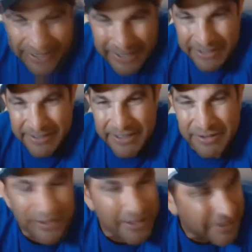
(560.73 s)
in
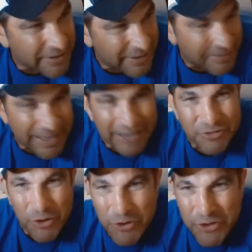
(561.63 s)
the
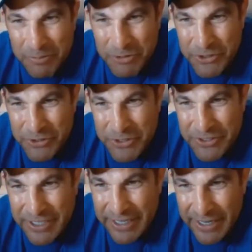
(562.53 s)
NASCAR Cup
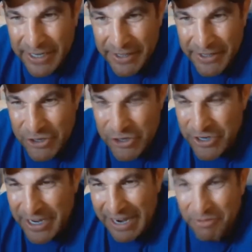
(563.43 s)
Series, you
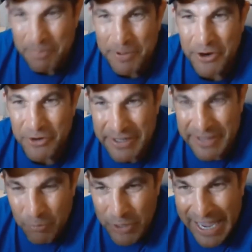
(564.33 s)
didn't have the parity
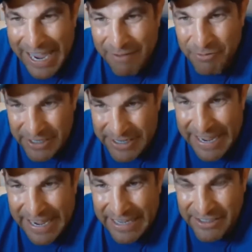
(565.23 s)
that we have
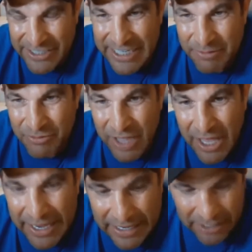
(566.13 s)
today. It seems
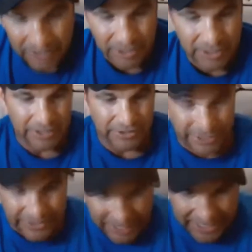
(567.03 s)
like
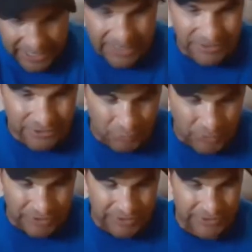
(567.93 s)
today's,
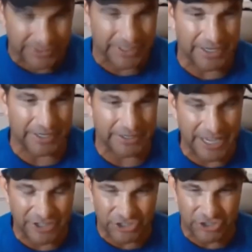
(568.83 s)
with this
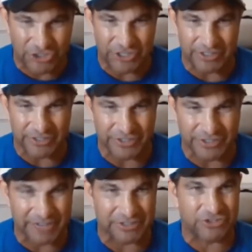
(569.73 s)
next
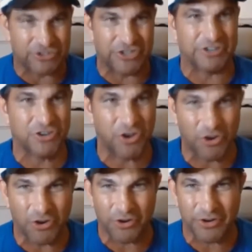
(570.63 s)
gen
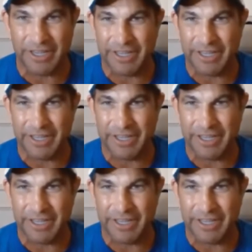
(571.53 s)
car,